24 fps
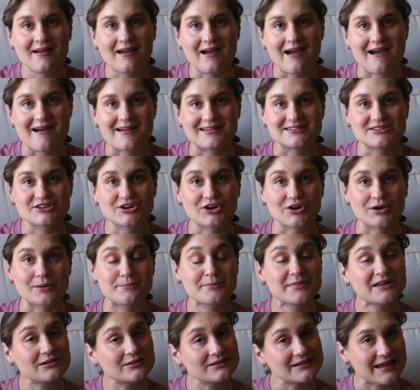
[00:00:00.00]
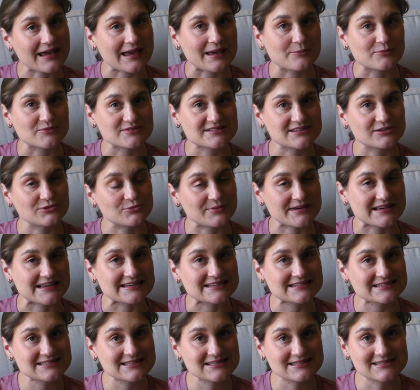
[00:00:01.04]
and her middle name was
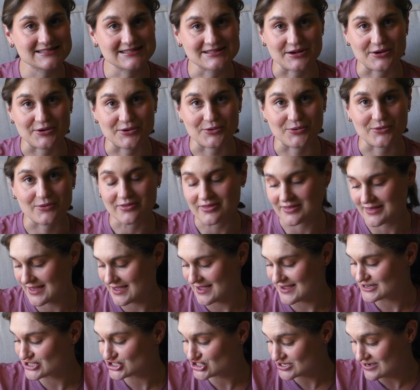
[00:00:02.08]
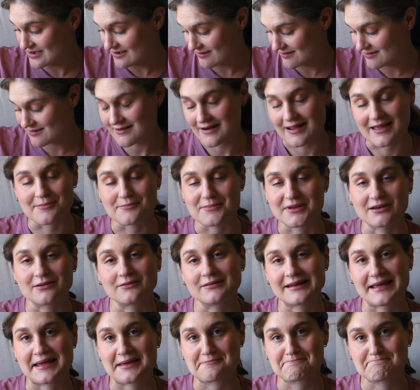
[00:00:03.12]
Louise, so they share a middle
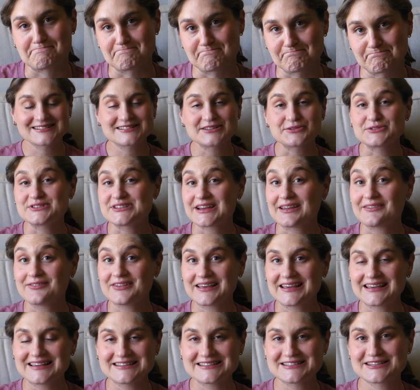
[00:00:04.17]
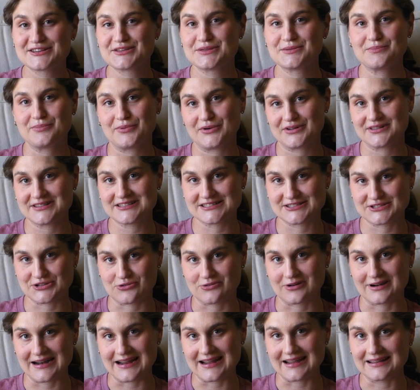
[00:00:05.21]
name. So diving into the birth
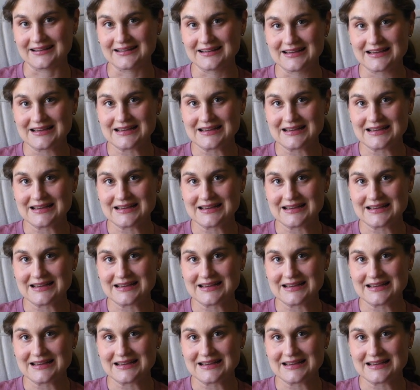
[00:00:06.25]
story.